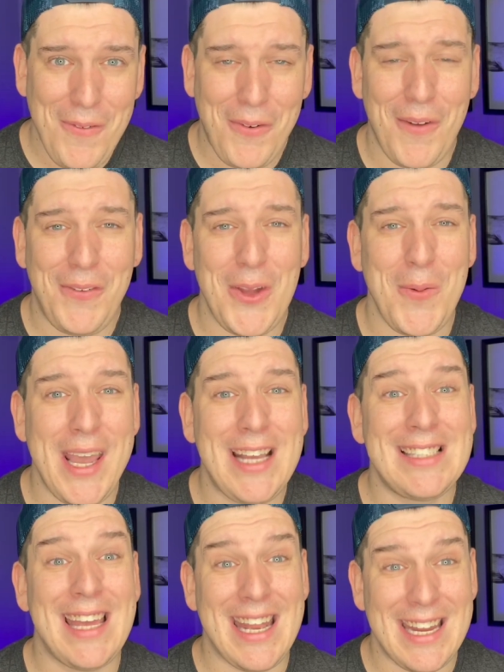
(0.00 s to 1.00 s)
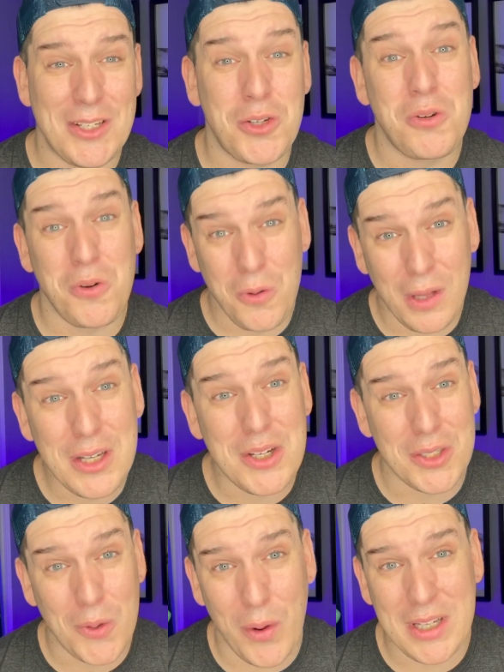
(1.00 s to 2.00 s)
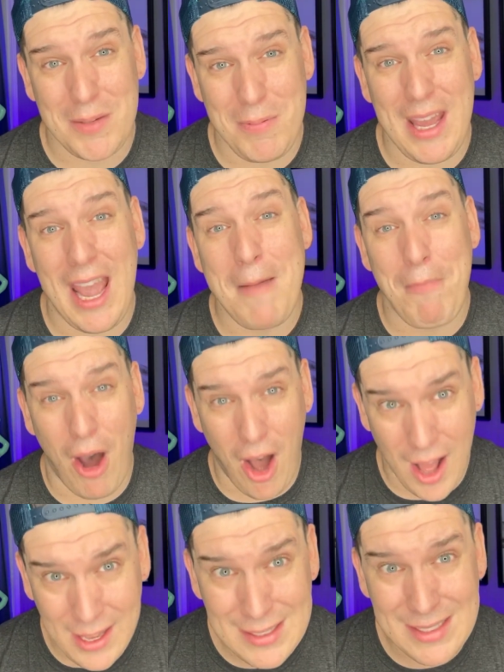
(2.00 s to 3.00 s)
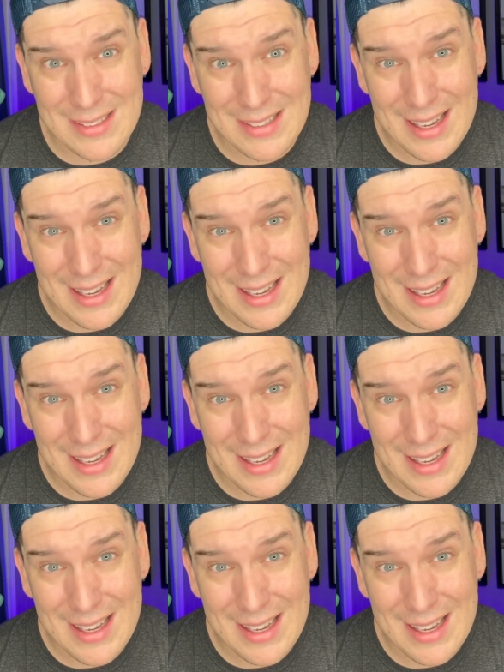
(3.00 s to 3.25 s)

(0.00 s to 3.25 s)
for a few weeks, it is truly just going to be a pause,